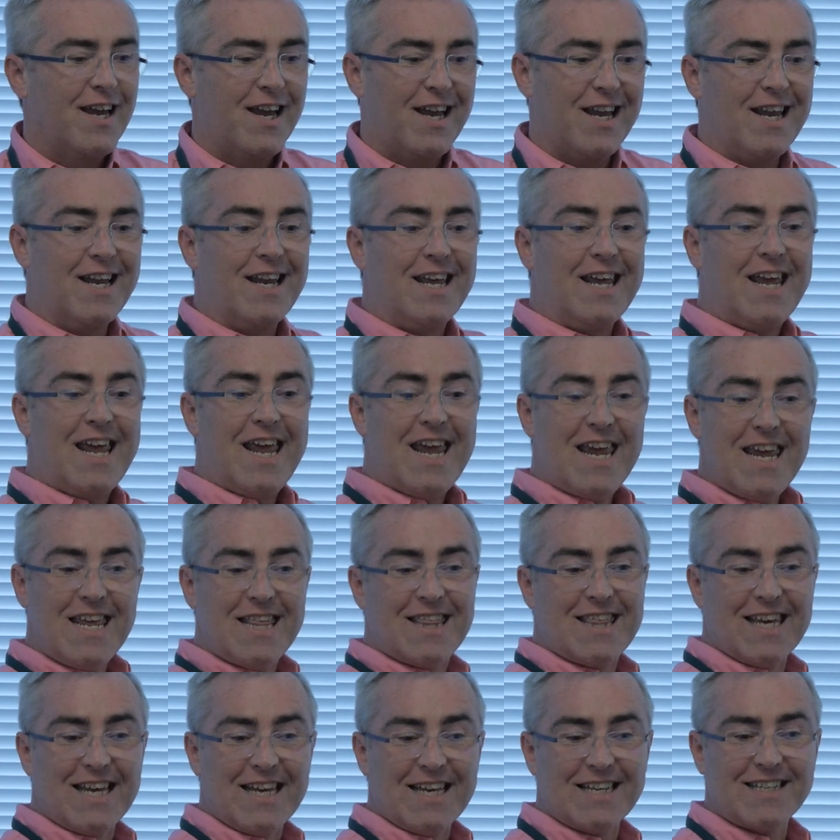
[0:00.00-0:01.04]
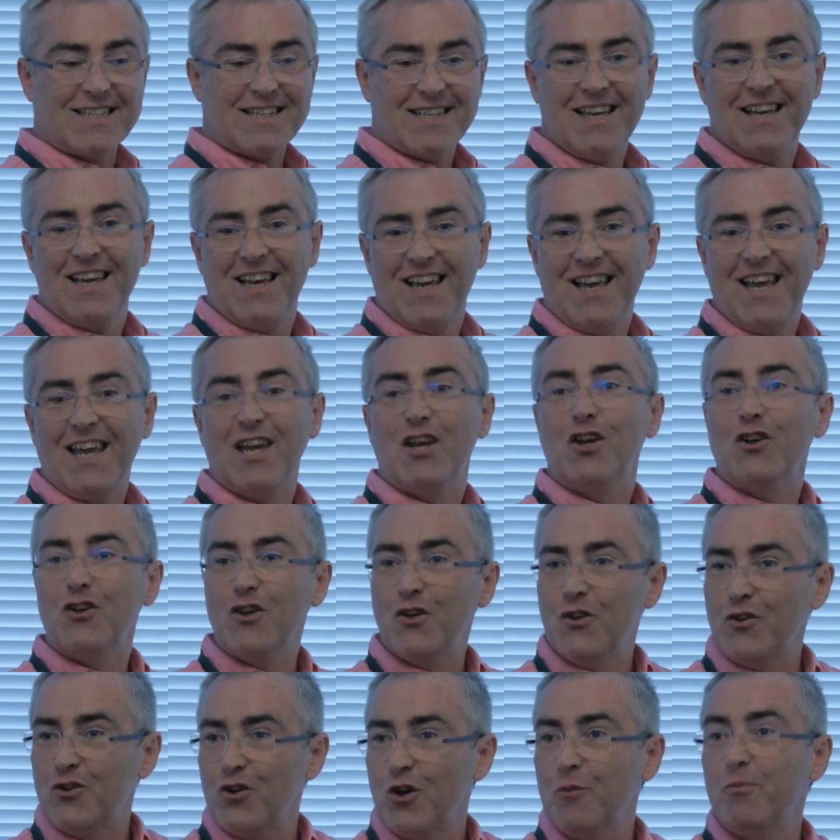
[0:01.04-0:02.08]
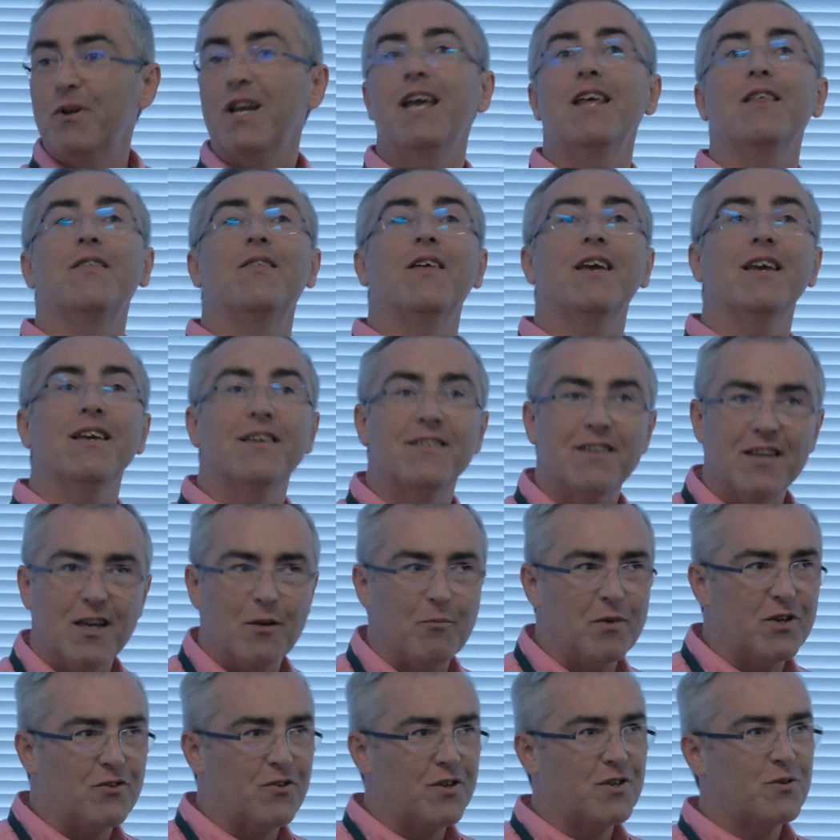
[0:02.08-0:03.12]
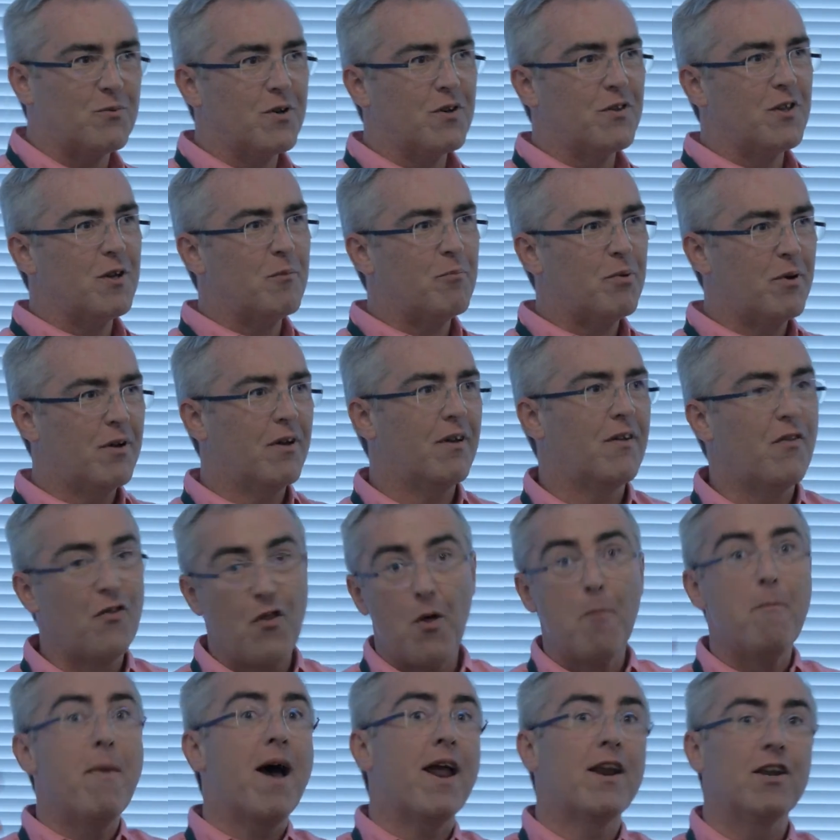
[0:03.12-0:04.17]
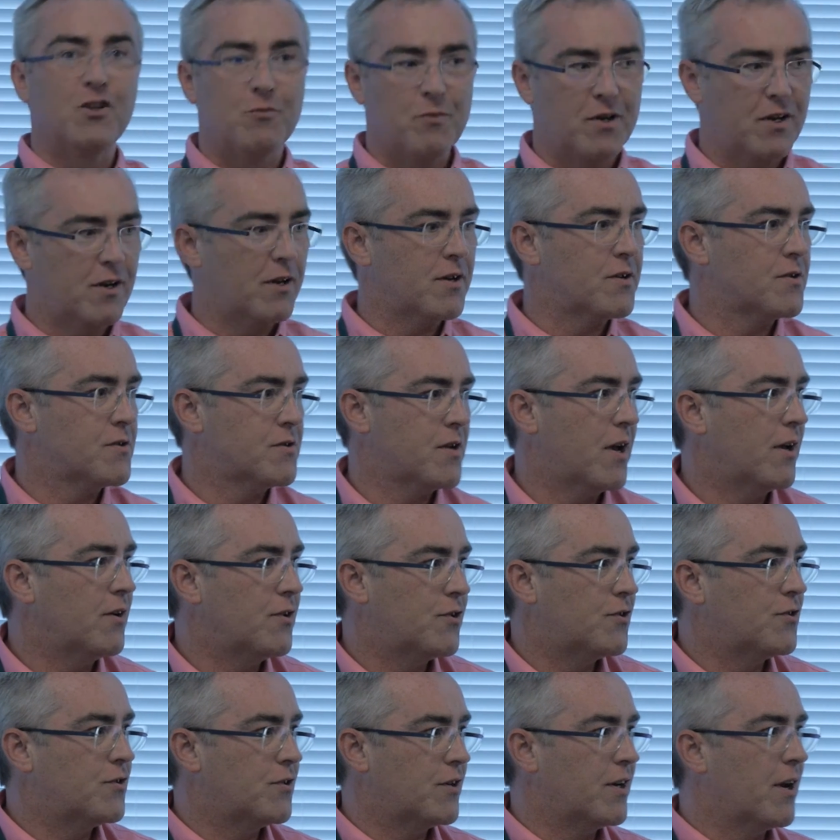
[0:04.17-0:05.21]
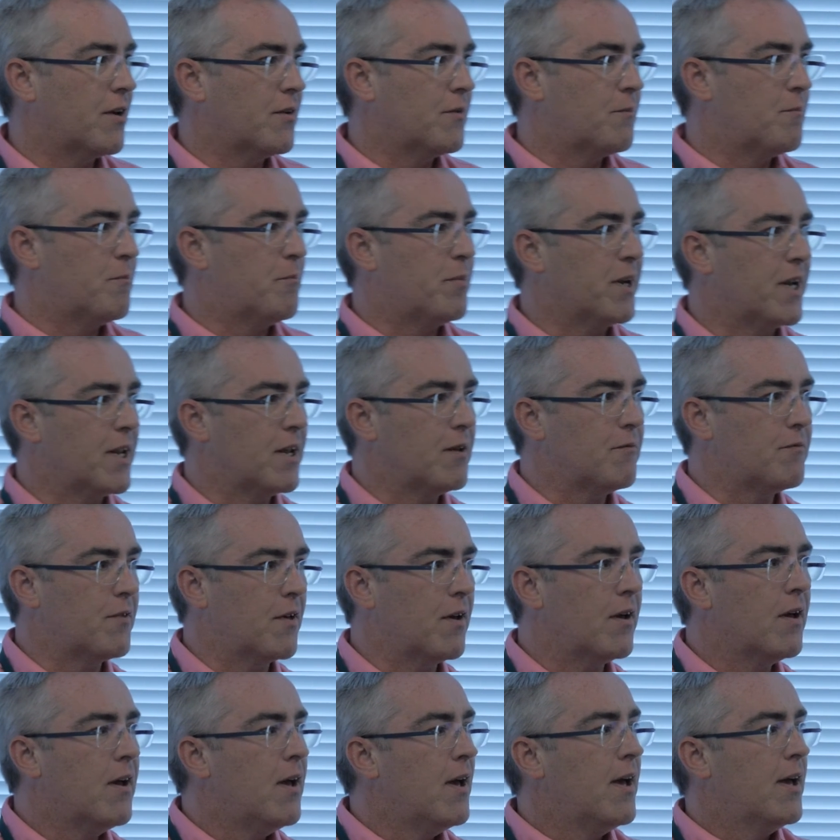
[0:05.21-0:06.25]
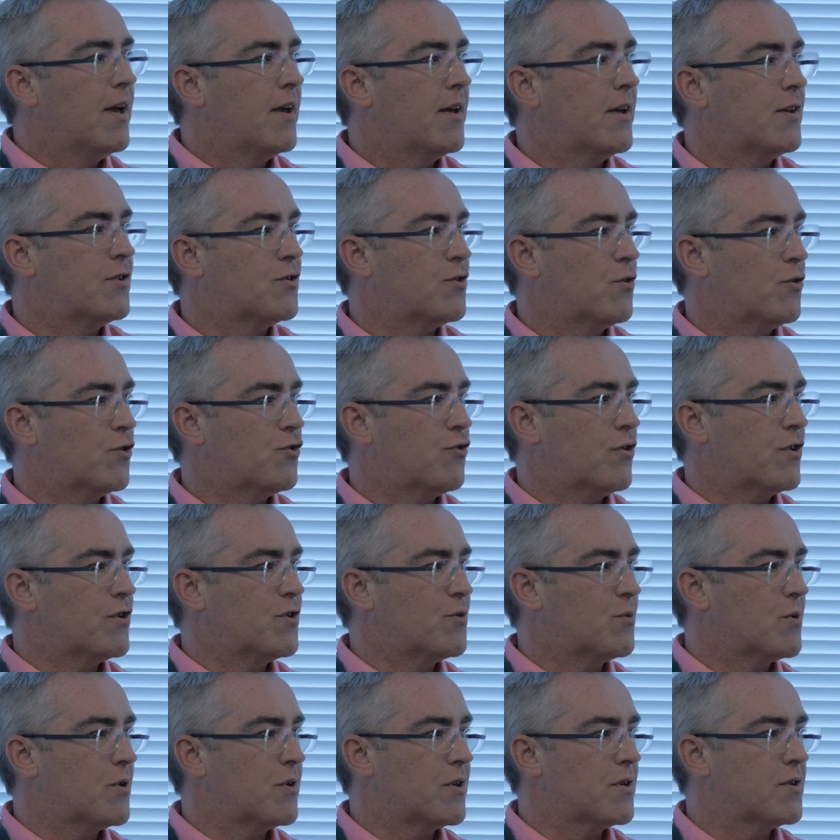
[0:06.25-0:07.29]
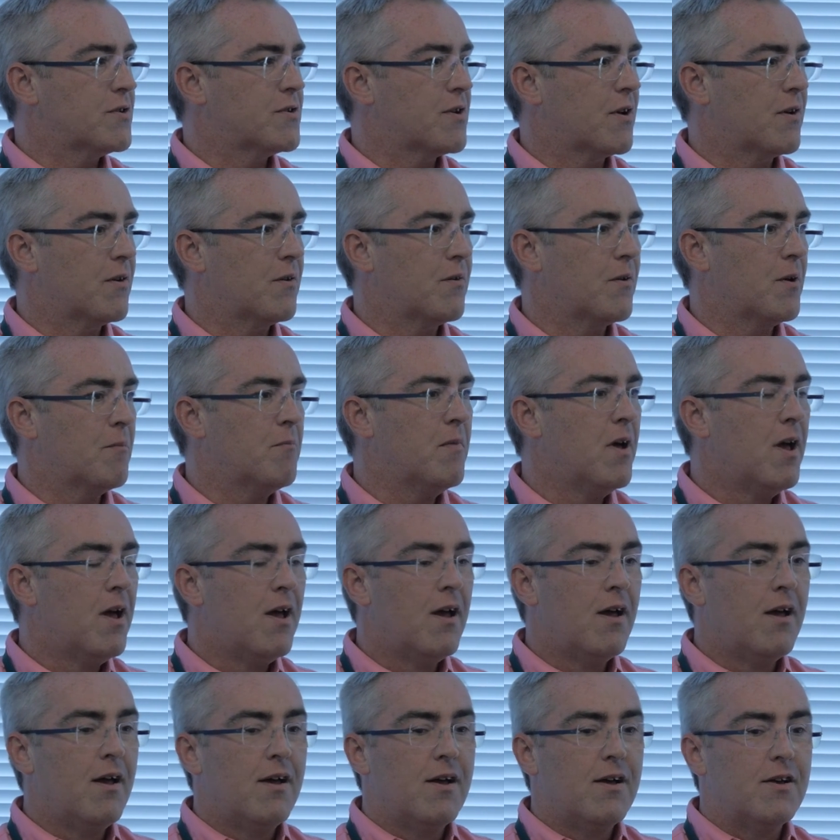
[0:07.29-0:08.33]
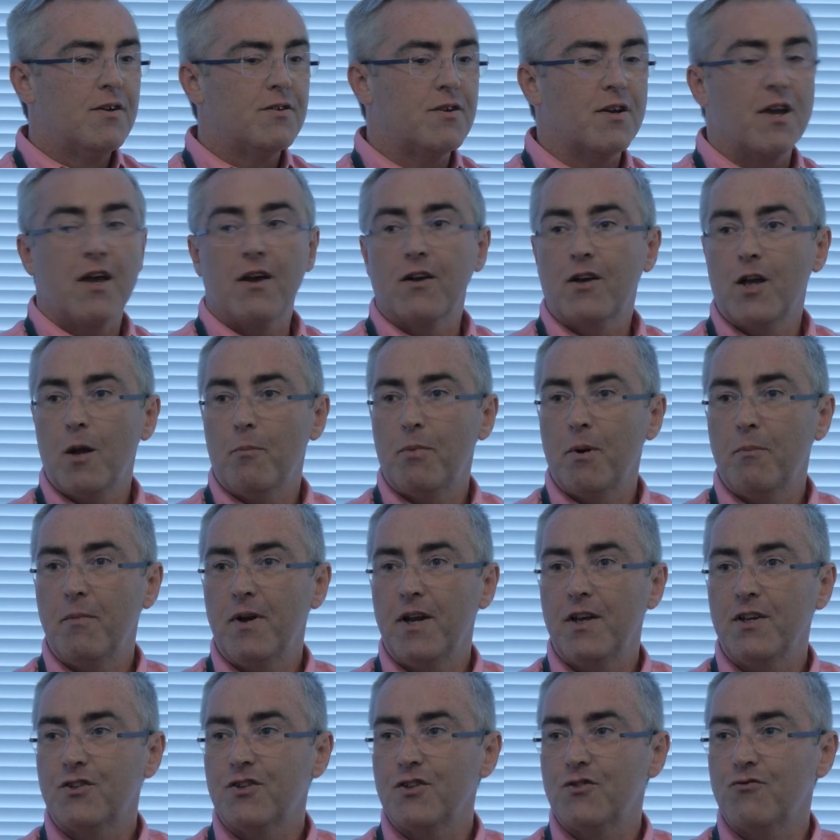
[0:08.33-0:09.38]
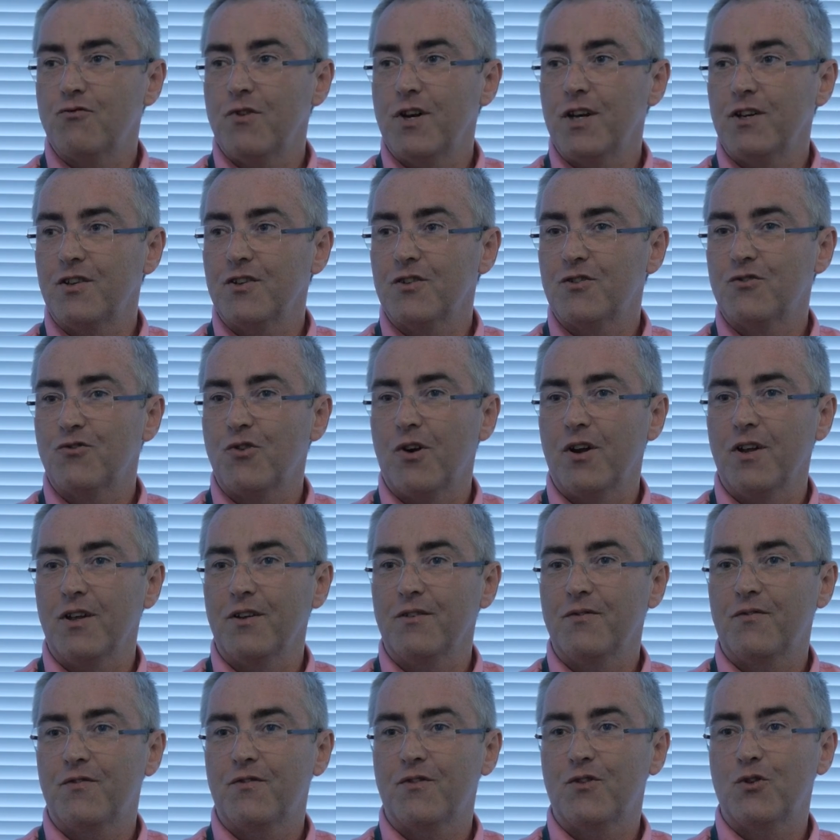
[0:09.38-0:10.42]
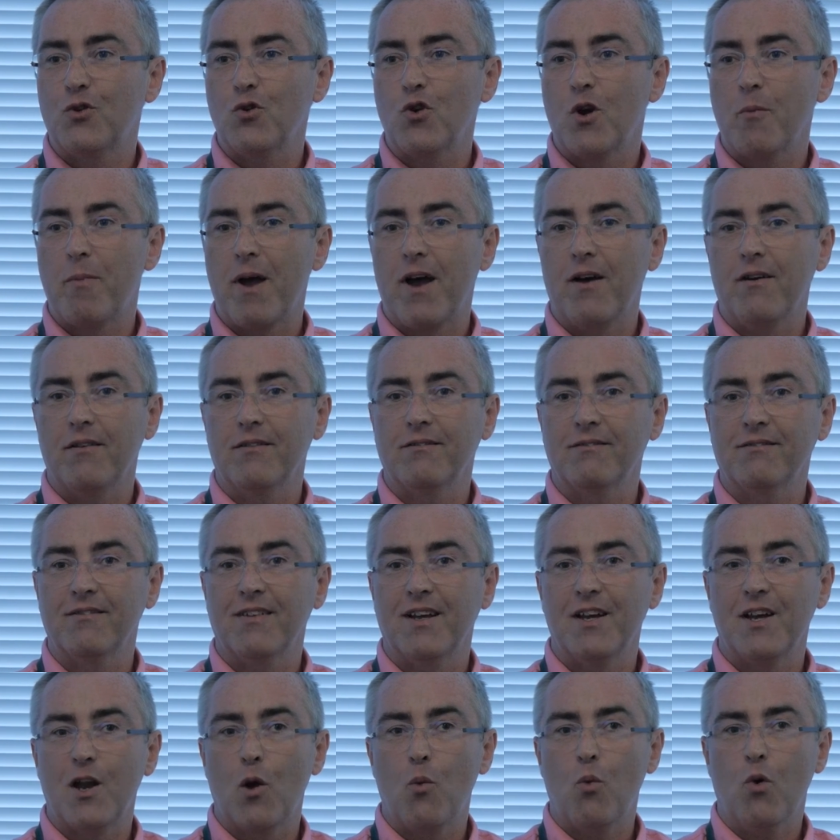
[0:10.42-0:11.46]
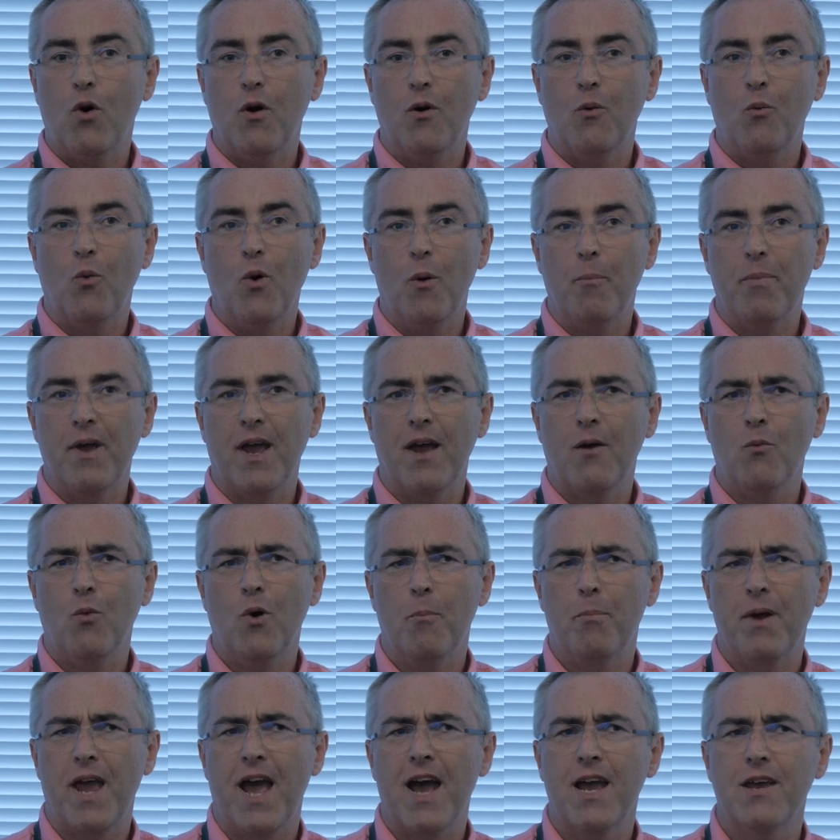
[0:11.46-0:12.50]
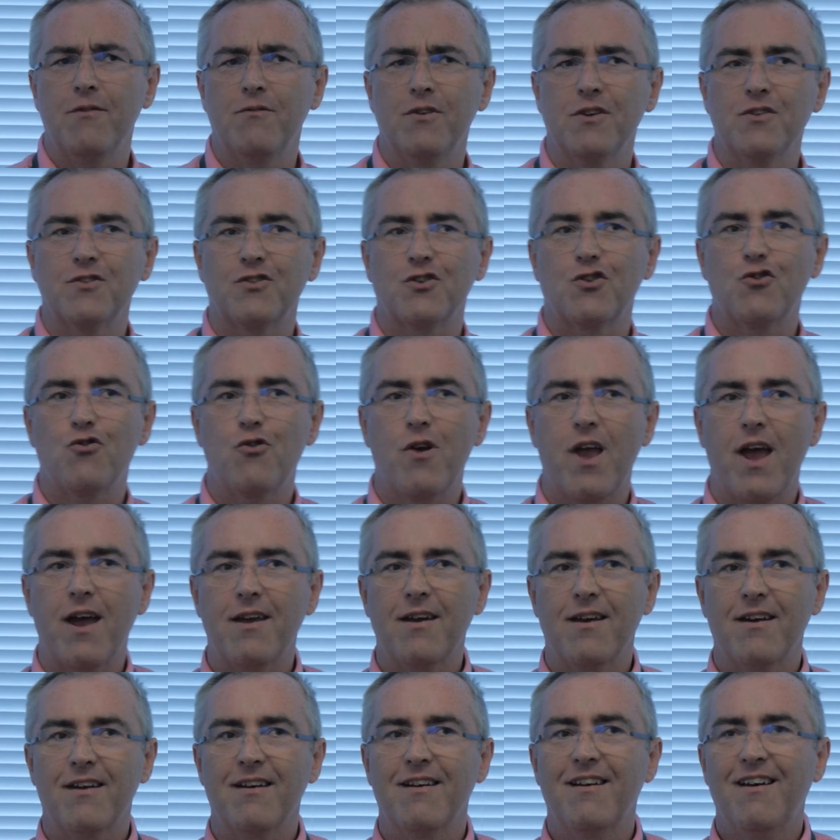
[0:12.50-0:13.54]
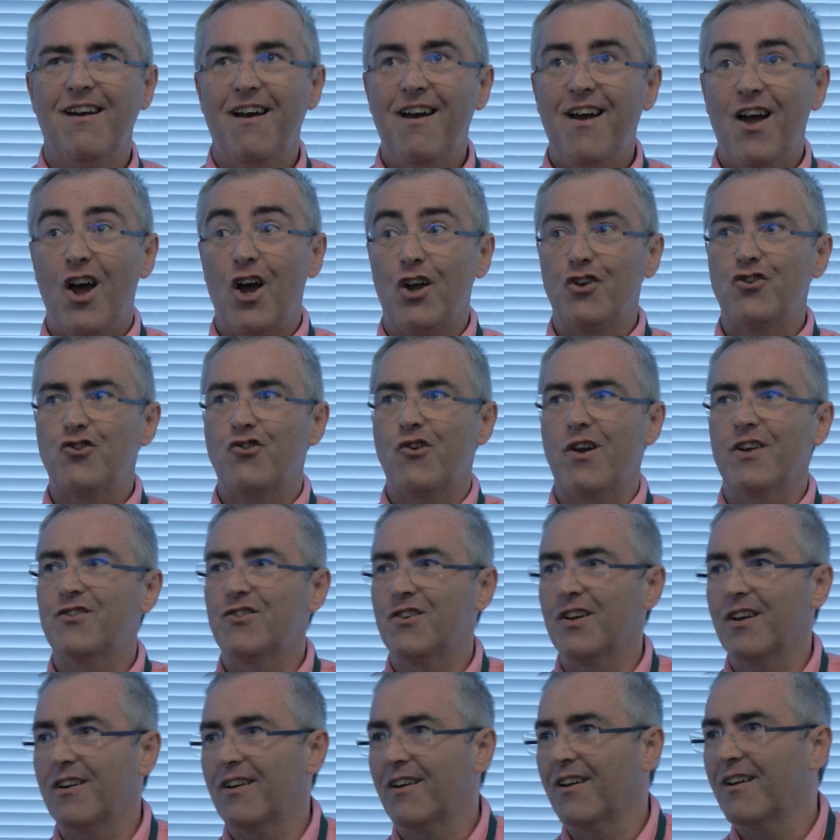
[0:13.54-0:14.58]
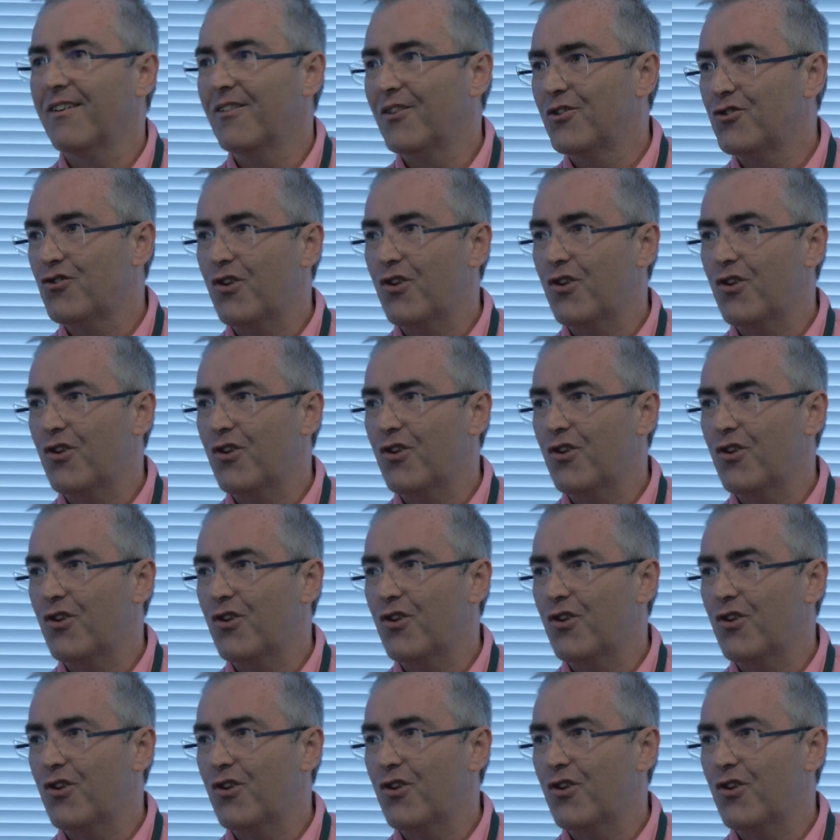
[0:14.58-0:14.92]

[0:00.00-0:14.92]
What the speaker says: clearly he thinks he can do the job and he thinks he can be trustworthy, but the management as such, believe that he's not trustworthy. So yeah, a couple of minutes just trying to talk about what behaviours create a trusting